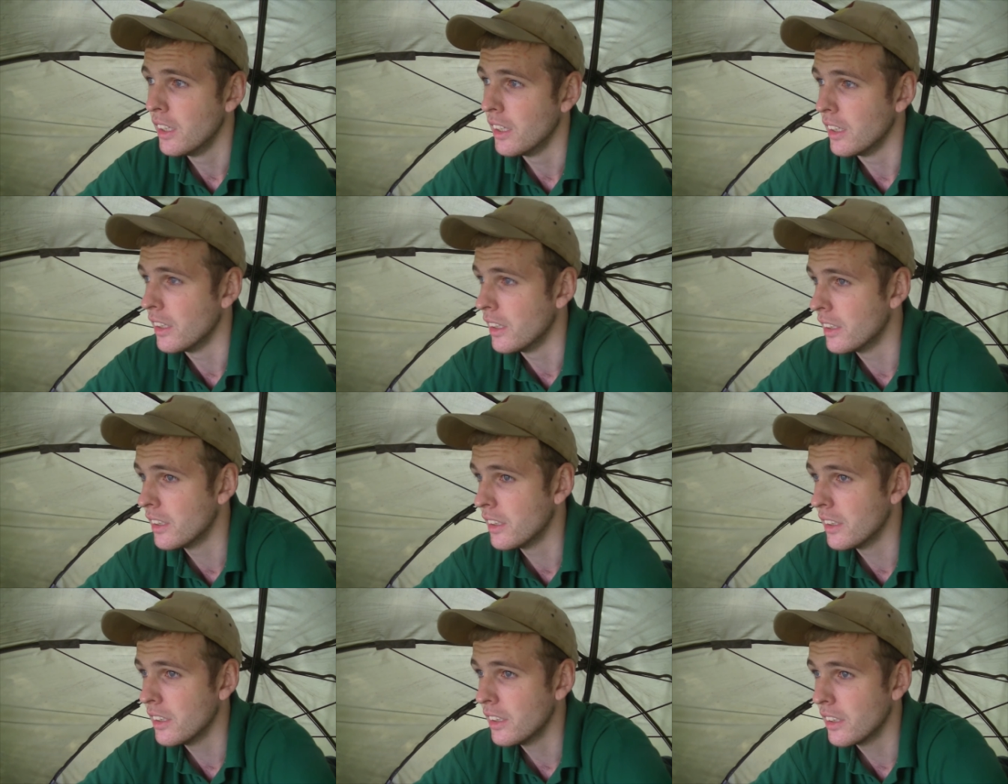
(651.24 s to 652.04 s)
And
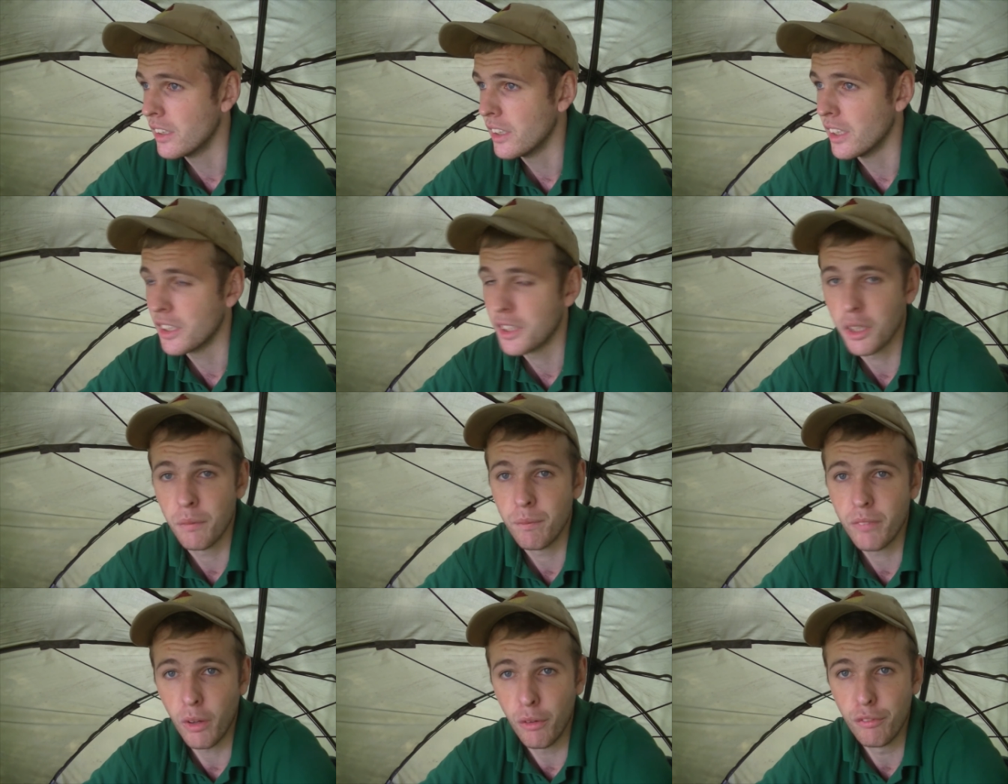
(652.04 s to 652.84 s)
yeah, so
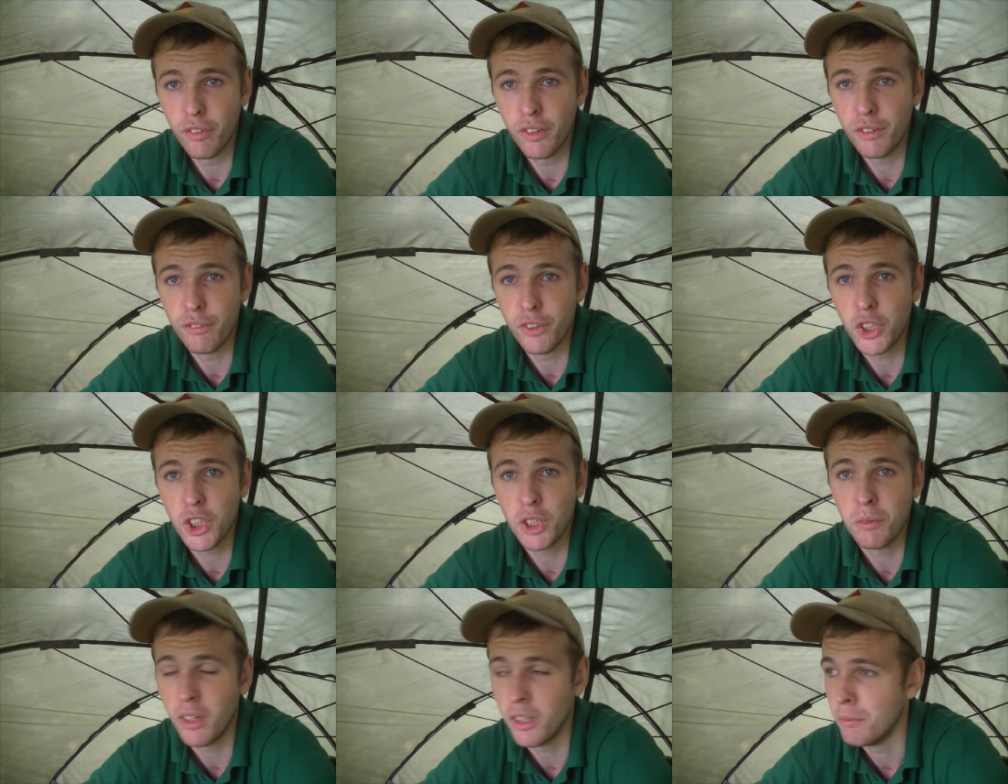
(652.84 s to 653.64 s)
hopefully the fish are
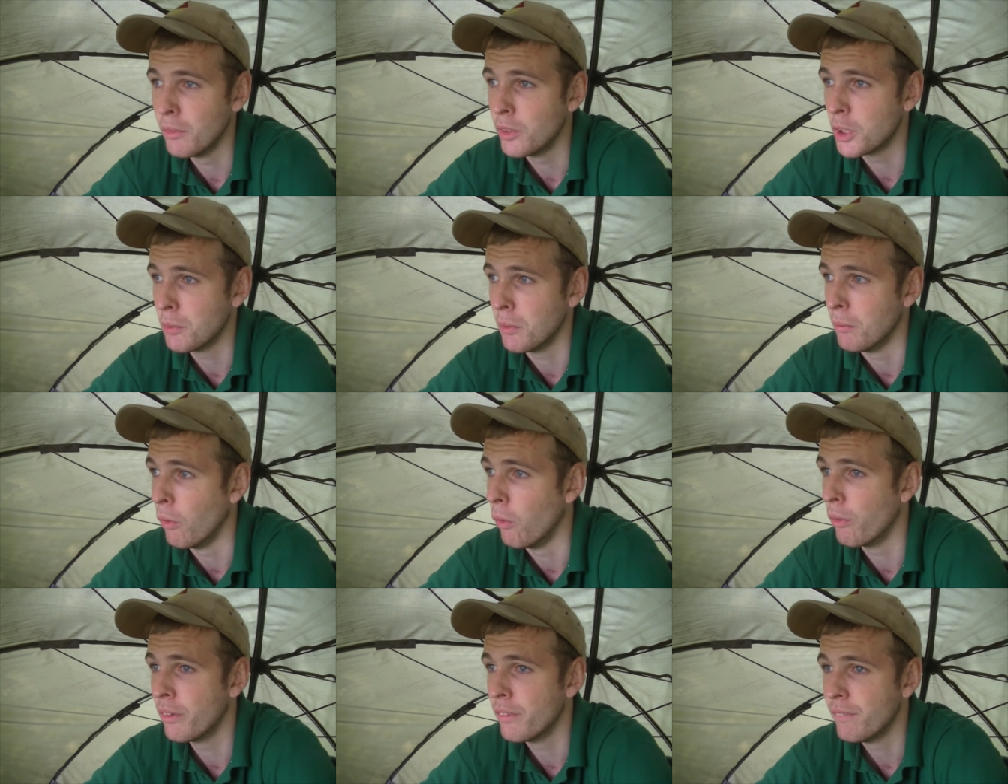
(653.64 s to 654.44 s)
going to be on the munch a bit
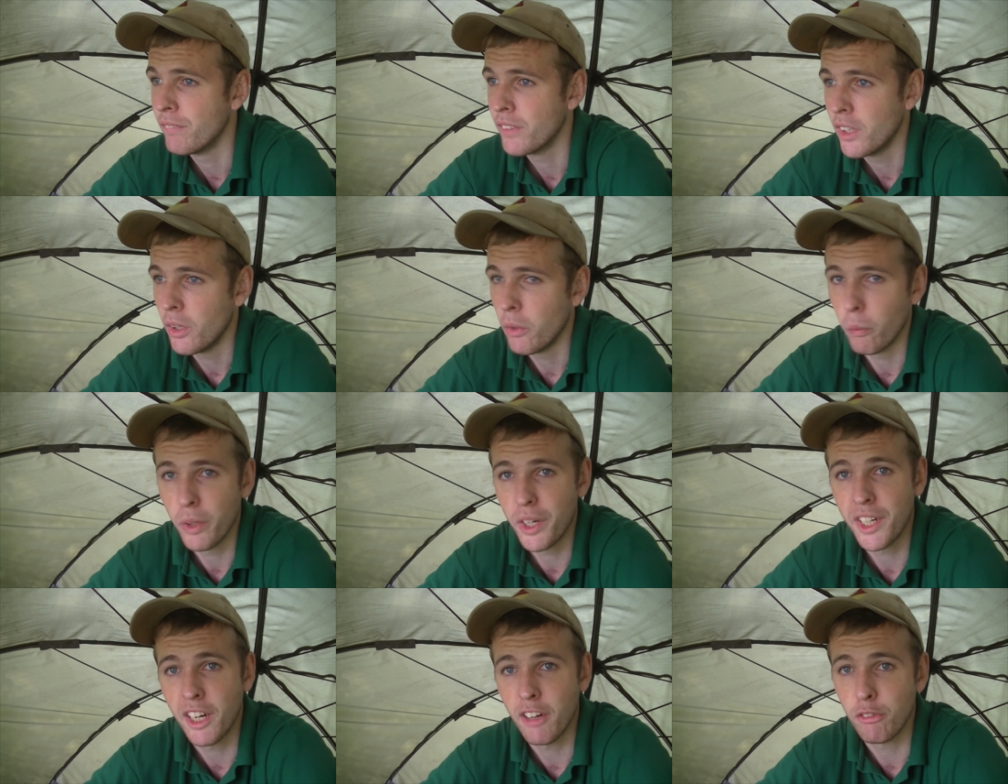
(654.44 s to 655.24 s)
more and we
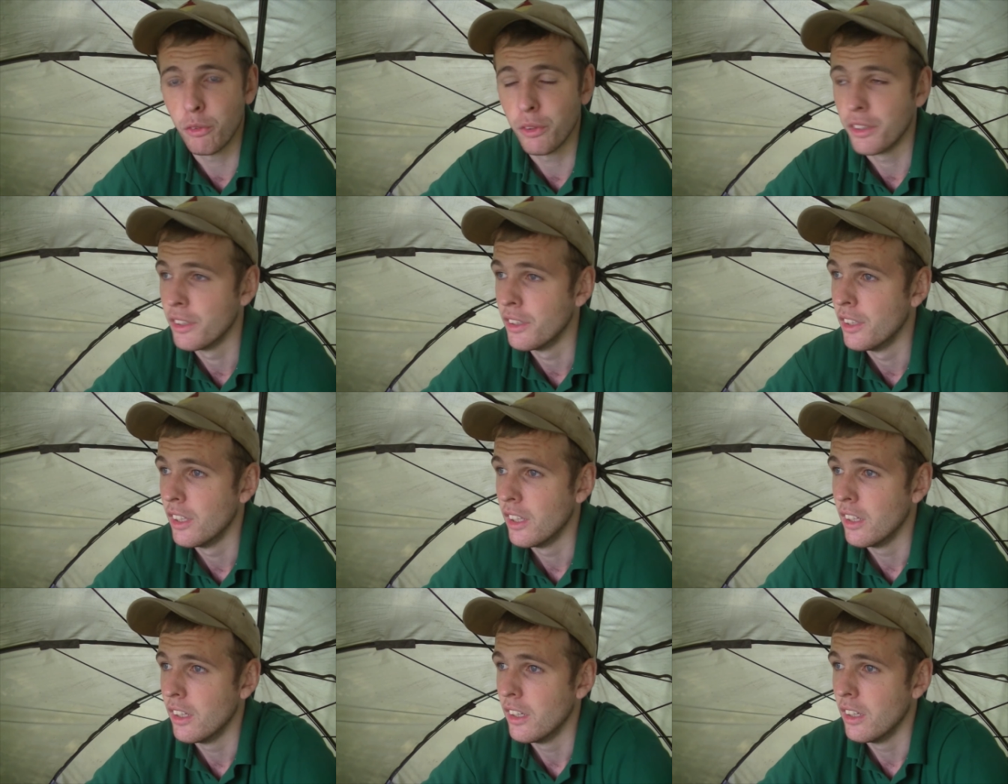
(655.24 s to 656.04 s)
can have one.
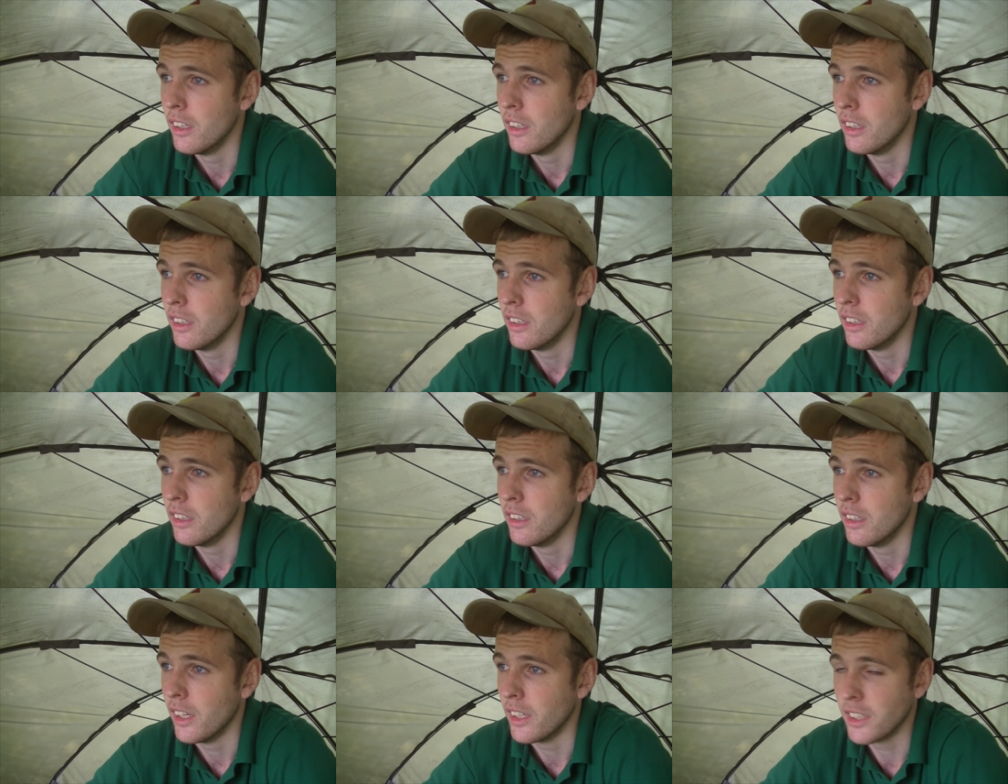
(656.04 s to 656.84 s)

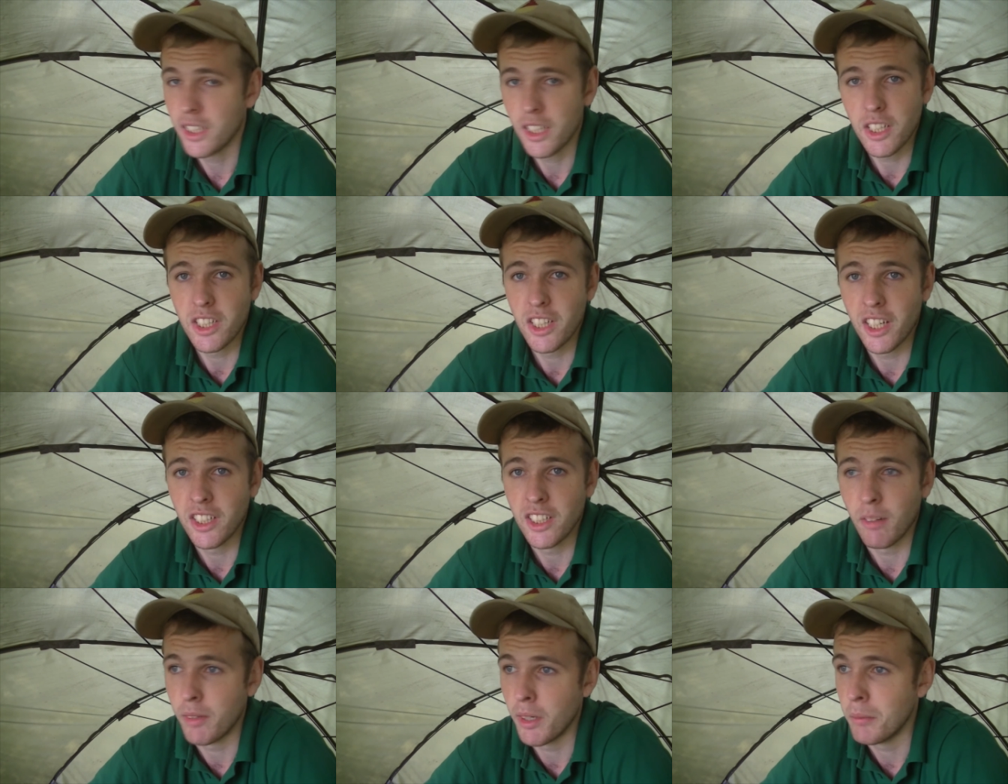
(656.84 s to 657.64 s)
As I say, it's the end of
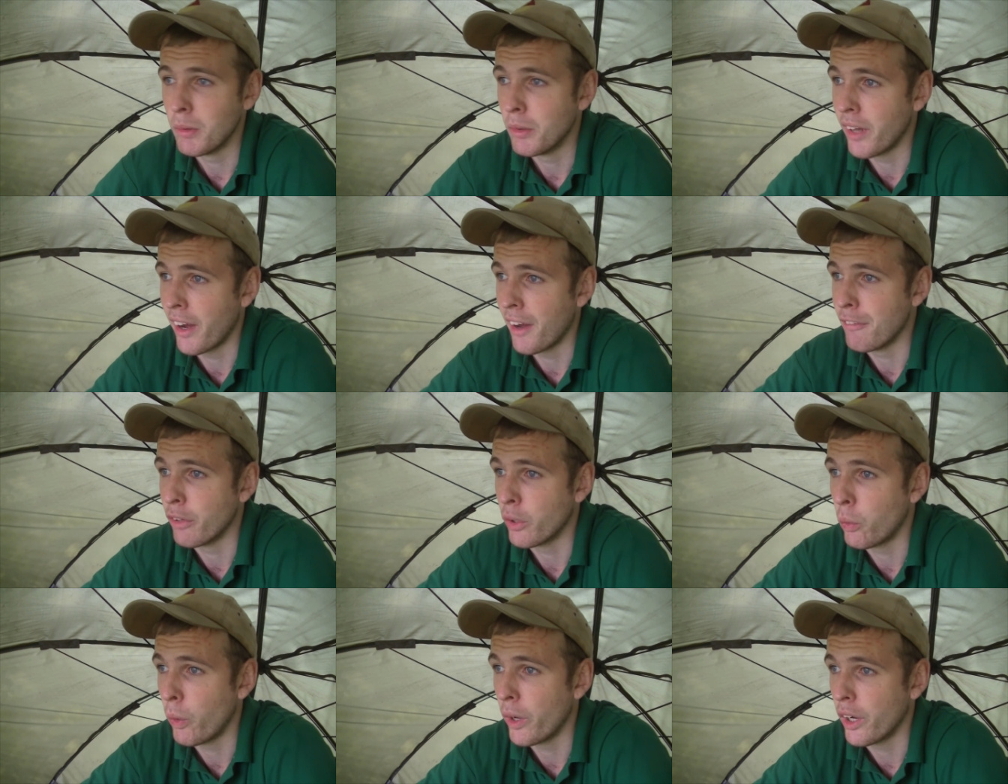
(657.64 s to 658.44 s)
September. I'm down here for a
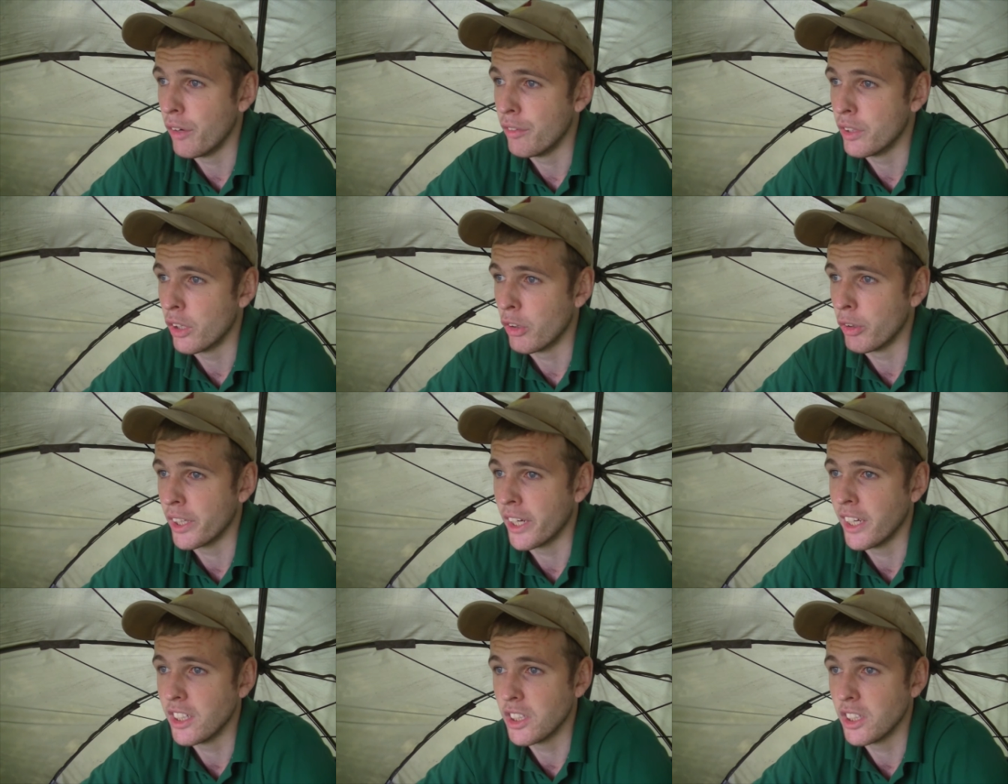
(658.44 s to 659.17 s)
quick overnighter again.